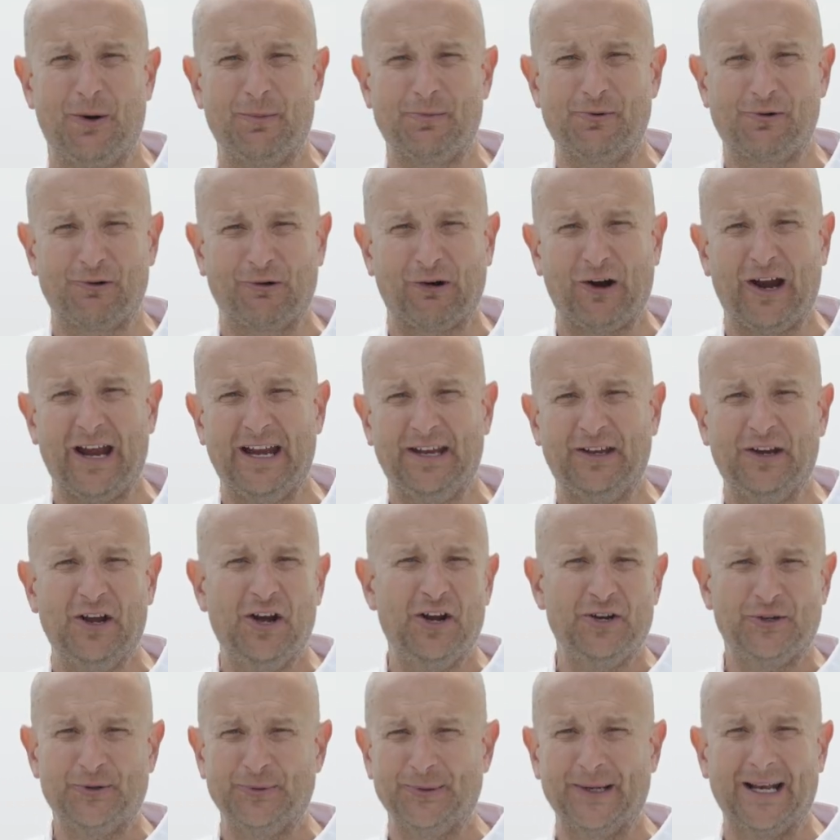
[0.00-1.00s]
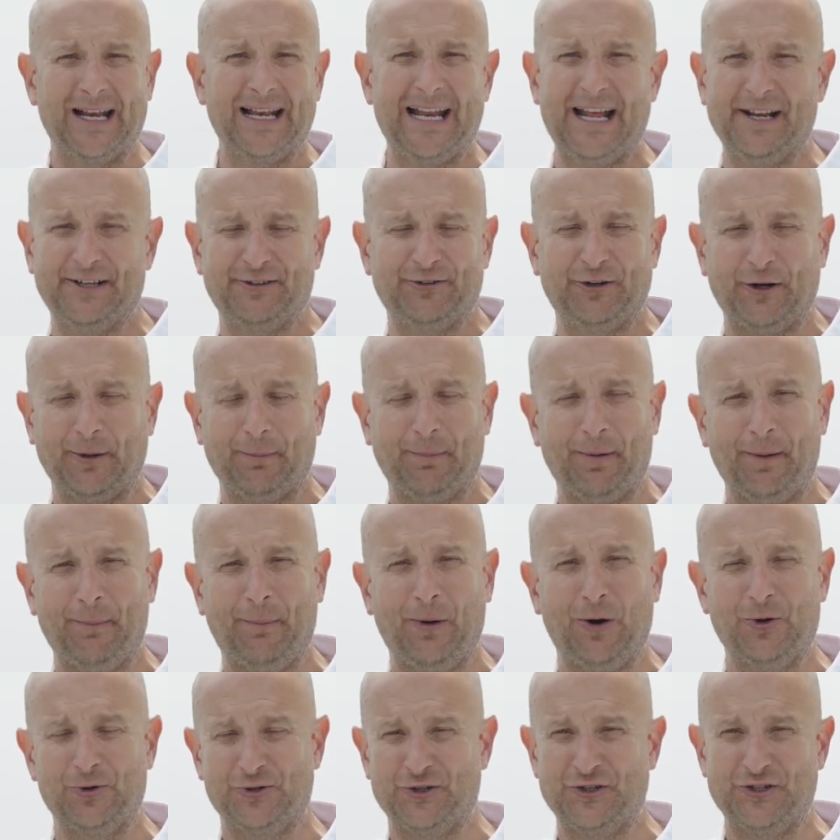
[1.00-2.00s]
upgrade to an electric
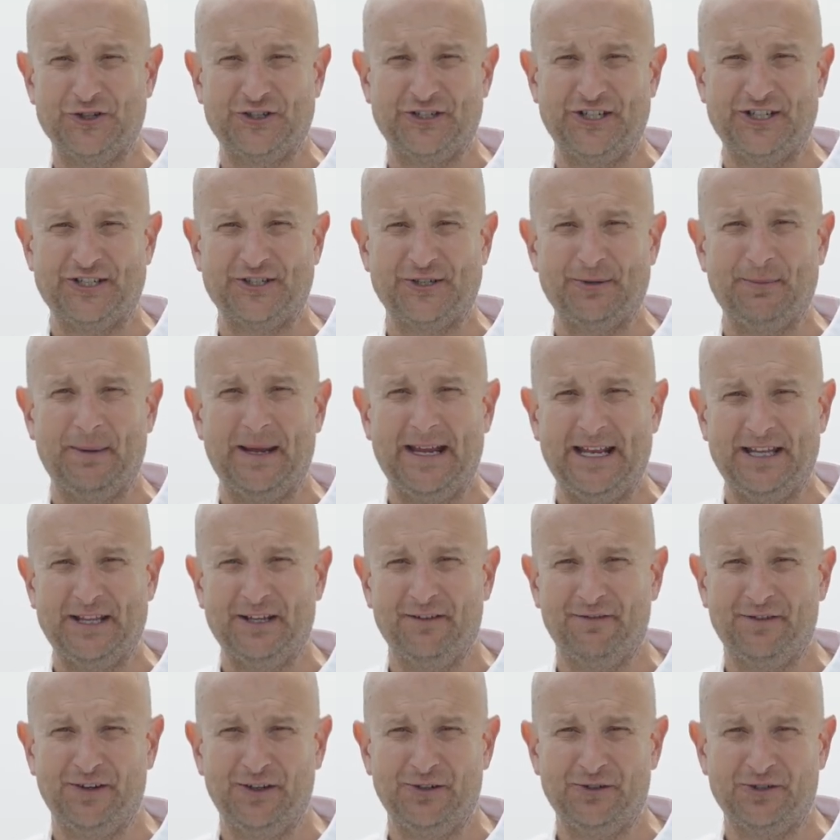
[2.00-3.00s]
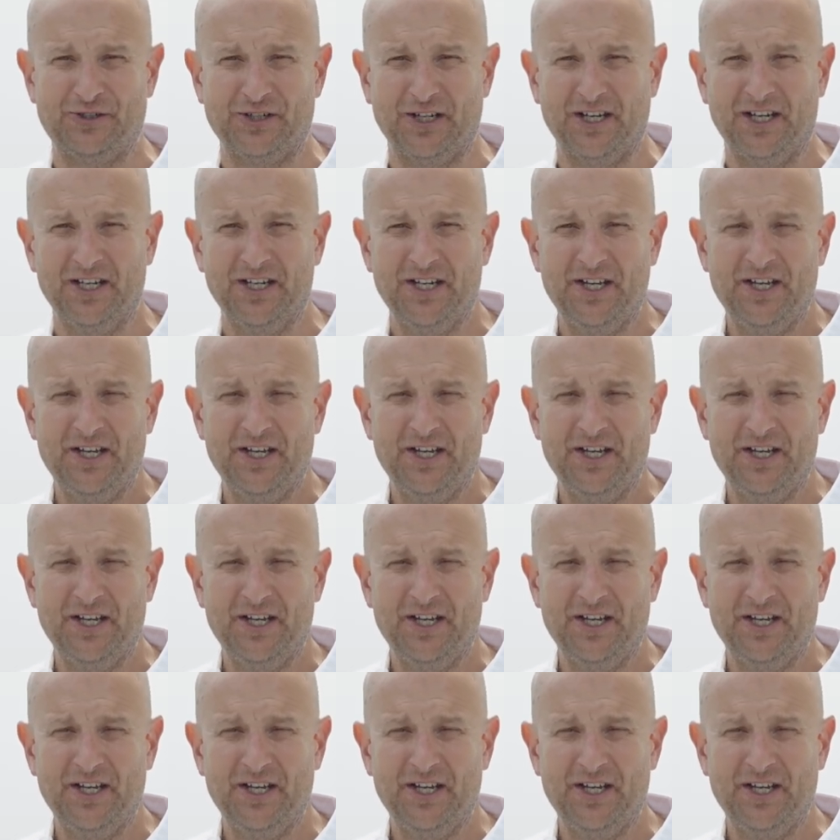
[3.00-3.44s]
propulsion system in the future.